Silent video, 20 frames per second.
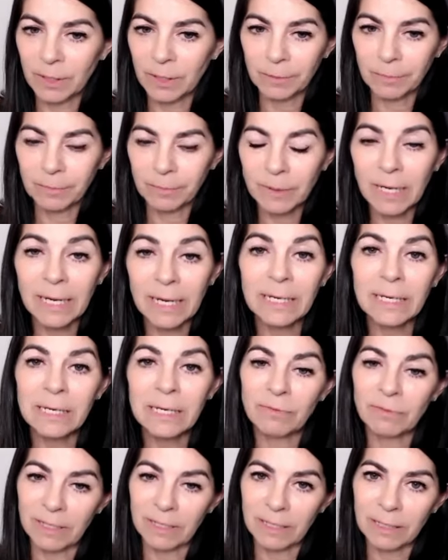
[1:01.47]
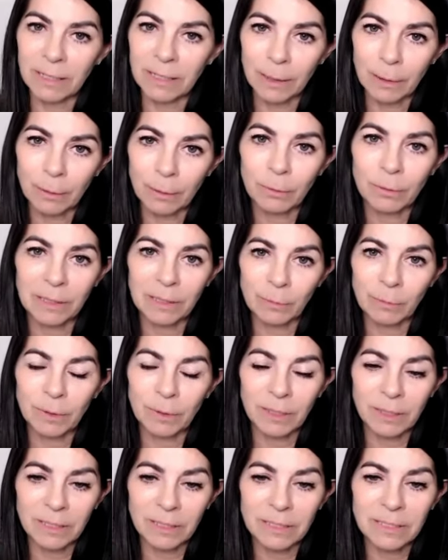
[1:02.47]
naively, I thought they were
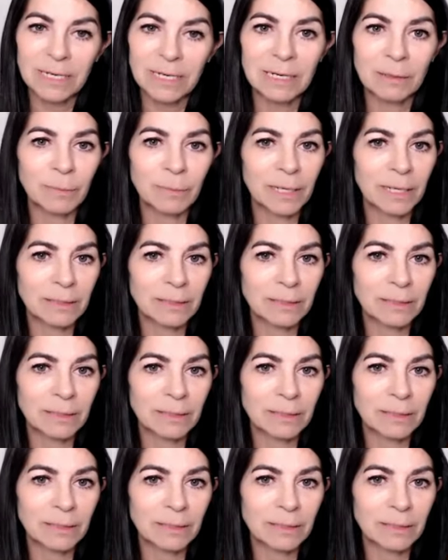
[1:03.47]
going to take me out of